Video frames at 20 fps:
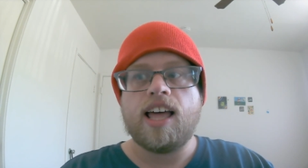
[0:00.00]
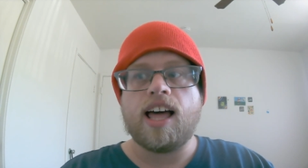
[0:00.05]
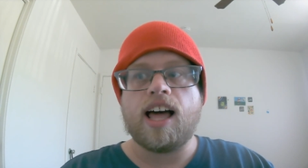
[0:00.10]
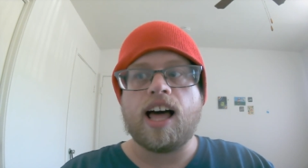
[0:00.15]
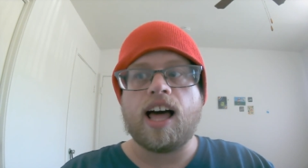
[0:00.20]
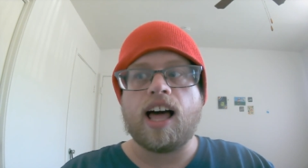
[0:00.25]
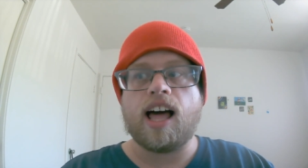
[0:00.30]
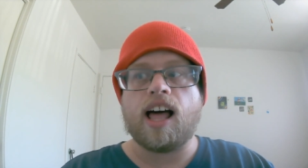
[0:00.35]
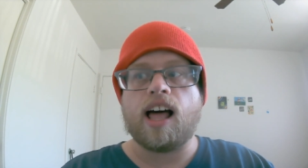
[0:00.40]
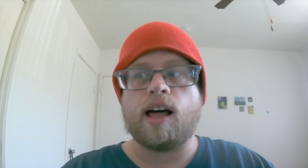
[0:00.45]

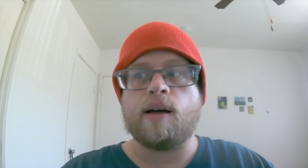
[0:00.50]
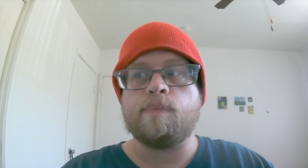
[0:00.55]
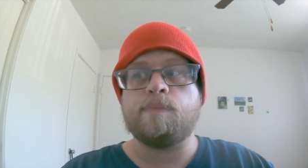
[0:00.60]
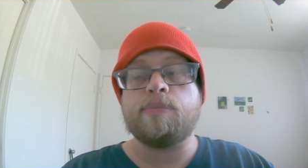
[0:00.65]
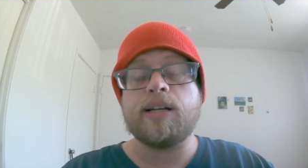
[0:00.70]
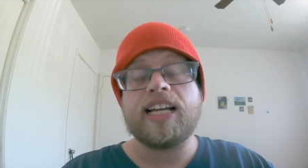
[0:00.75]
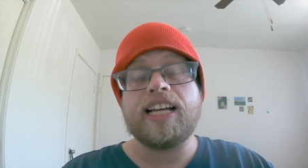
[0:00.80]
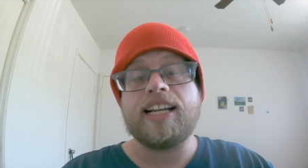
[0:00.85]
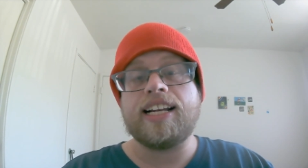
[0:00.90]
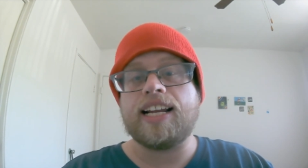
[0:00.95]
Uh,
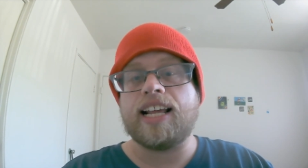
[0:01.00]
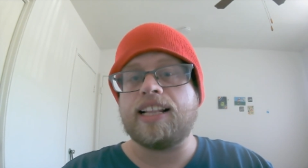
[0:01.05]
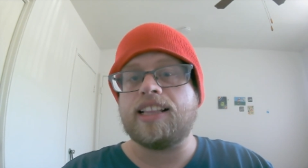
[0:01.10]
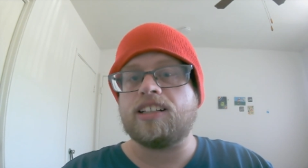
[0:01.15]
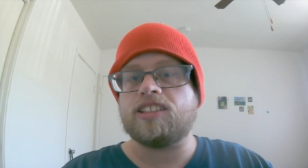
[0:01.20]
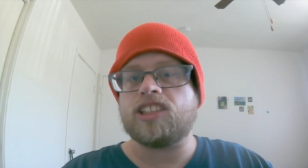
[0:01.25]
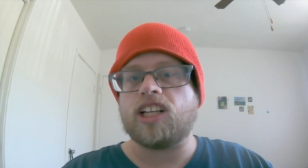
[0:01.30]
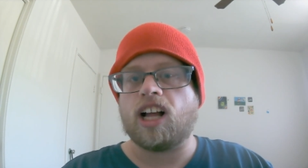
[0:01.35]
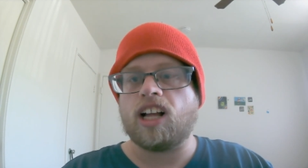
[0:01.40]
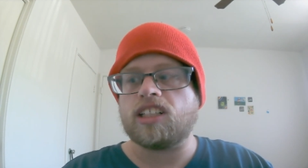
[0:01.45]
but
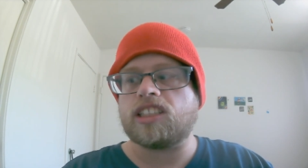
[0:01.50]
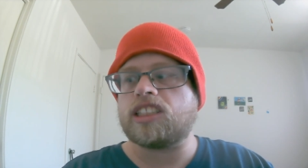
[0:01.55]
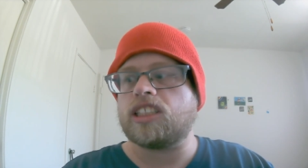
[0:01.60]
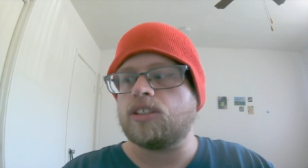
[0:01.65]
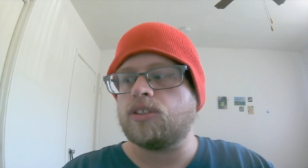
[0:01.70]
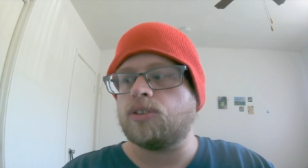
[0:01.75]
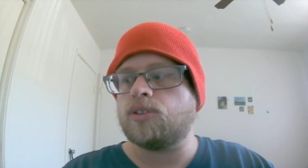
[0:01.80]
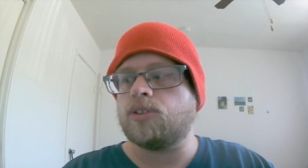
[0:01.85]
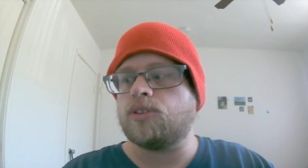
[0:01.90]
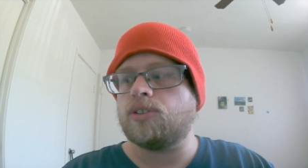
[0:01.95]
there's
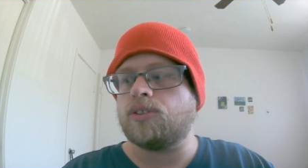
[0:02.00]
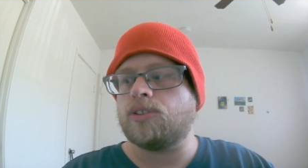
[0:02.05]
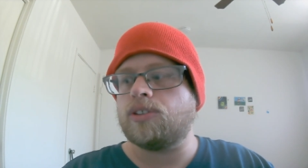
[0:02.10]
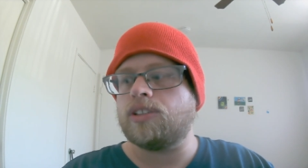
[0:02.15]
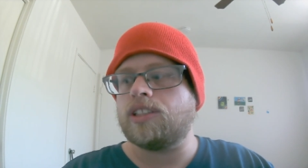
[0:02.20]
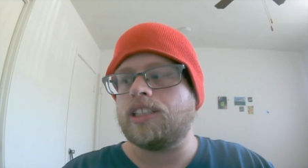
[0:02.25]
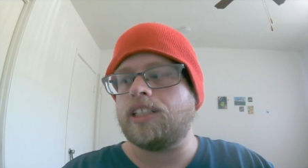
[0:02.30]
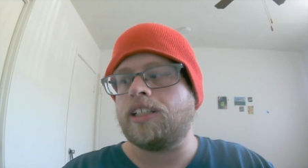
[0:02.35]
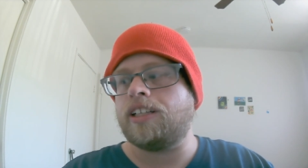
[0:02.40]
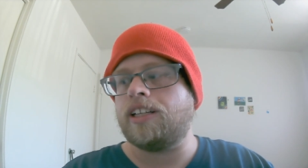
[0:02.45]

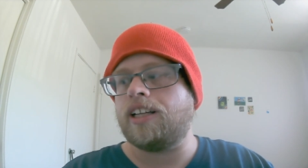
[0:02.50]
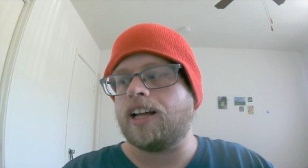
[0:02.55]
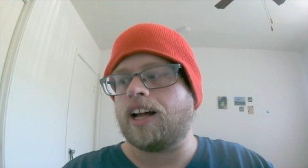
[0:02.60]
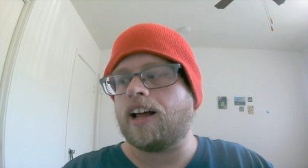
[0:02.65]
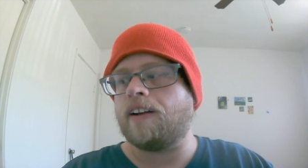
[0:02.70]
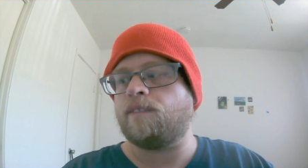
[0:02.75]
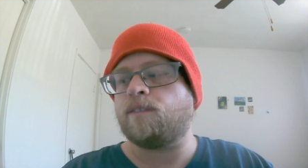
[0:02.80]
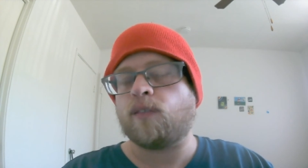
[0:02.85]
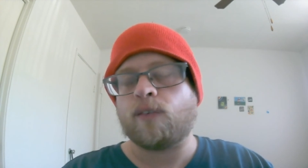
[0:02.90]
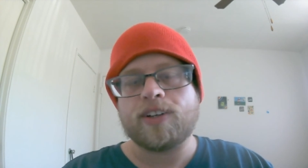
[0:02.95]
also the
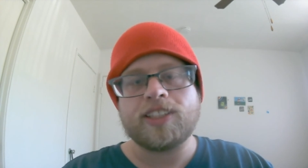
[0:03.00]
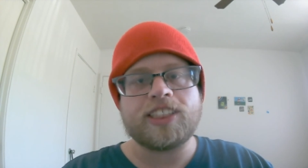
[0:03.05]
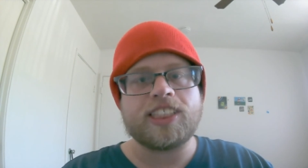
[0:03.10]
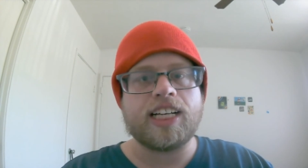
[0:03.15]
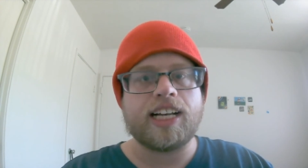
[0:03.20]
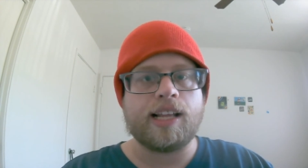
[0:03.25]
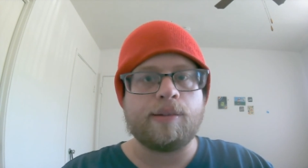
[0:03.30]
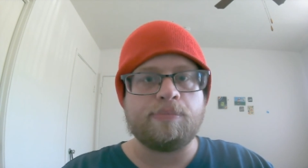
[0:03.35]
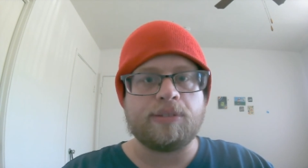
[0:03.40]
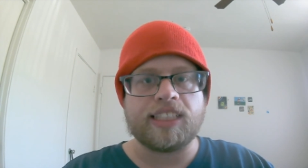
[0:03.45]

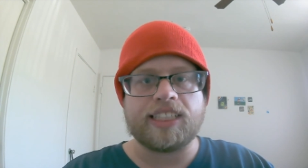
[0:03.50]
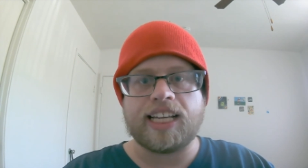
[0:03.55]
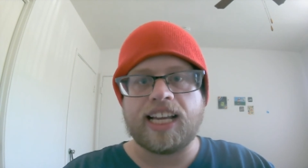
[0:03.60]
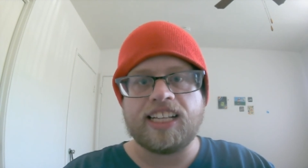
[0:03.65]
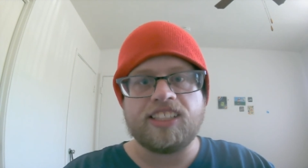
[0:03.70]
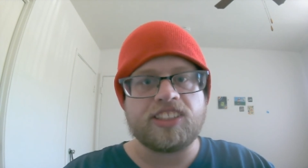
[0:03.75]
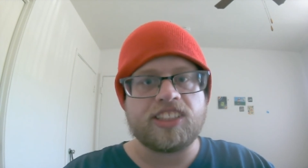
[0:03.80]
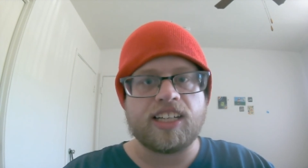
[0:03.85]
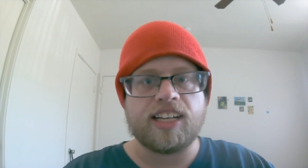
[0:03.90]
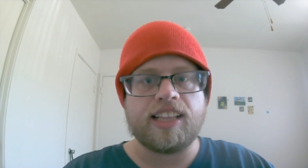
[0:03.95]
unfortunate
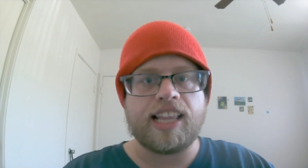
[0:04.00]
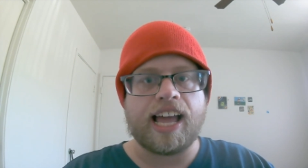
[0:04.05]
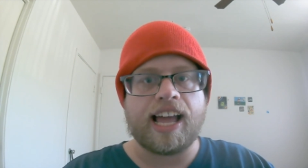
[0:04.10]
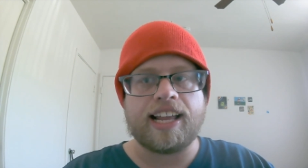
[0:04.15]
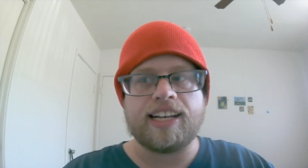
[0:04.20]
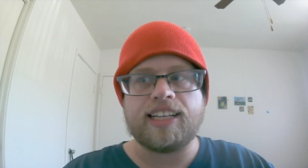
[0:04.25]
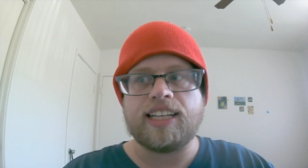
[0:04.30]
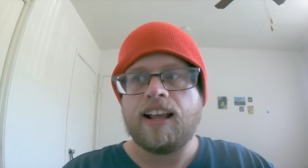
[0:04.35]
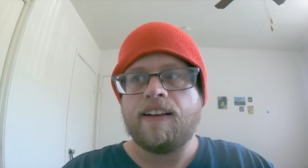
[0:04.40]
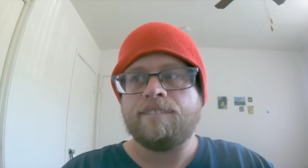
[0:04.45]
implication
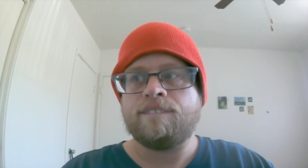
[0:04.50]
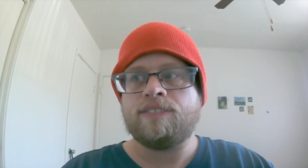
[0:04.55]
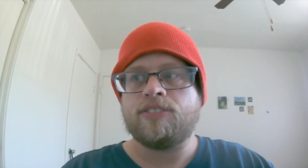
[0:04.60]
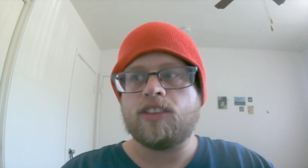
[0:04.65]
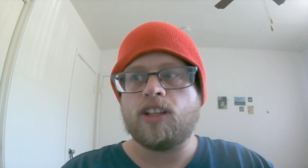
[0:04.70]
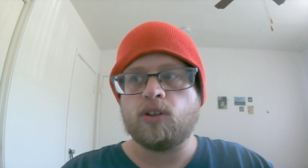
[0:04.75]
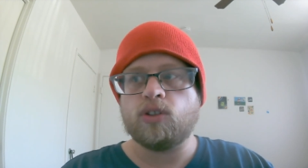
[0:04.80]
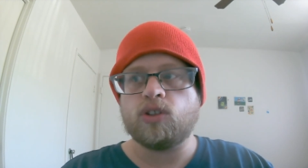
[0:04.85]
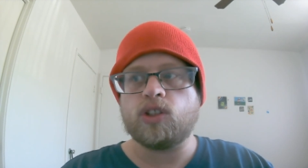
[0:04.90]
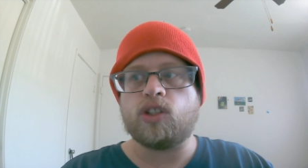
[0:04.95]
that
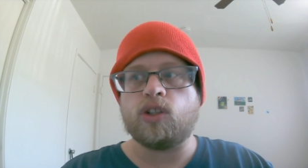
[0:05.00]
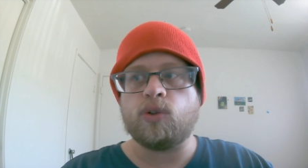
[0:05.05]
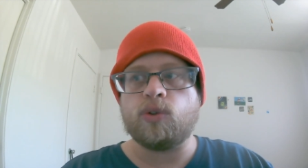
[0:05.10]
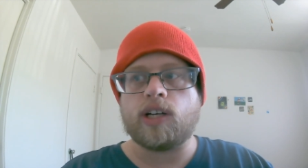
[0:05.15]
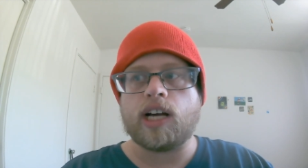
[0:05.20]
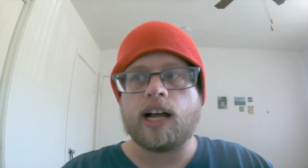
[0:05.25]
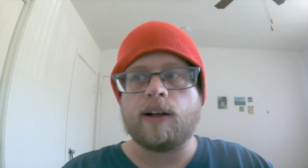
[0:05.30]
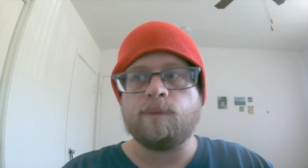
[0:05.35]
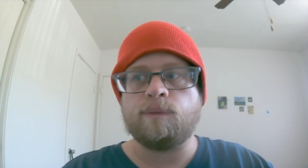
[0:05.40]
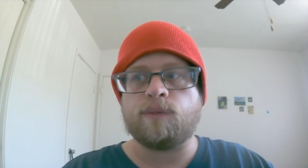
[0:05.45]
those who
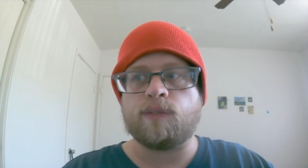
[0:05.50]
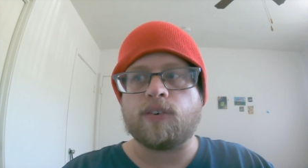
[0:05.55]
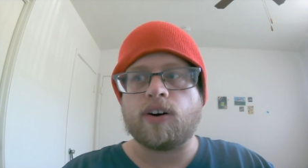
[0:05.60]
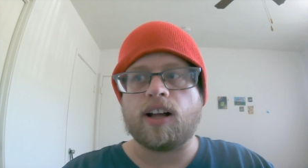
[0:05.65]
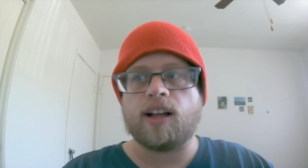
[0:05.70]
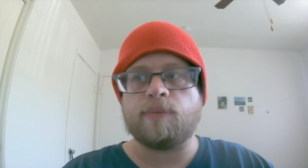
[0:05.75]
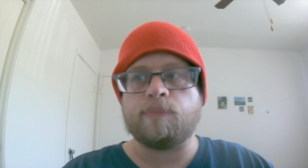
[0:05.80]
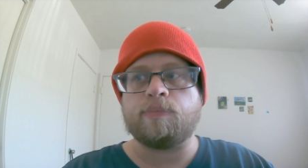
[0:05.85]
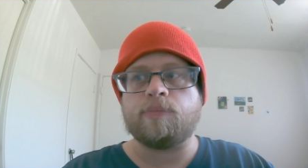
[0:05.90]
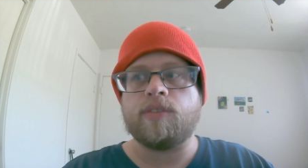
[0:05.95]
come
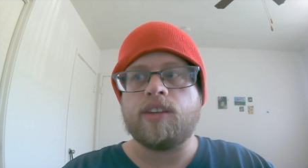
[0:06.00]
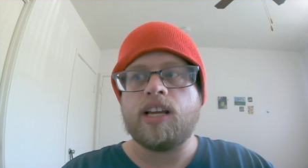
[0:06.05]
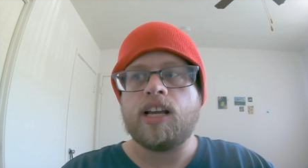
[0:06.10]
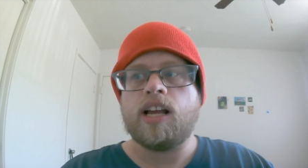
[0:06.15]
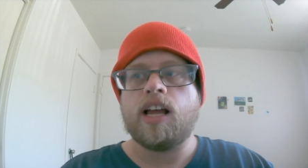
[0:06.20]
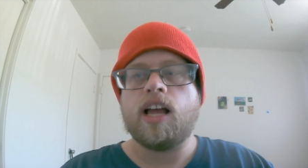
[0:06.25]
from